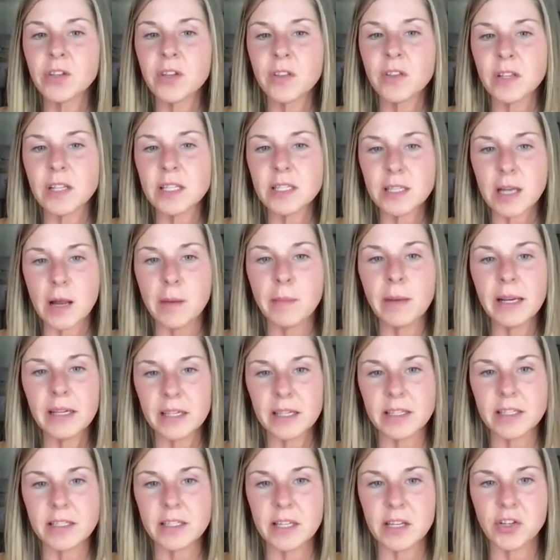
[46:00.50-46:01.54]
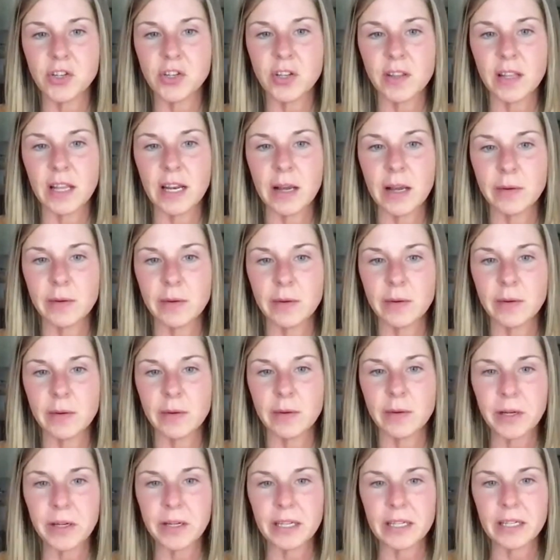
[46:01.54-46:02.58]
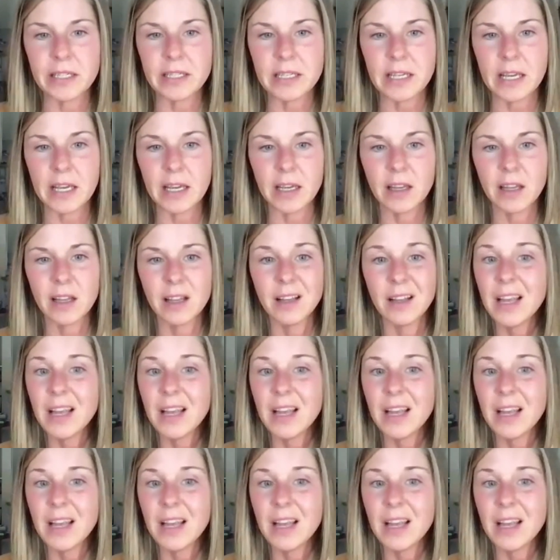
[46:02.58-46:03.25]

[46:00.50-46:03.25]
to the stomach distension that I was experiencing.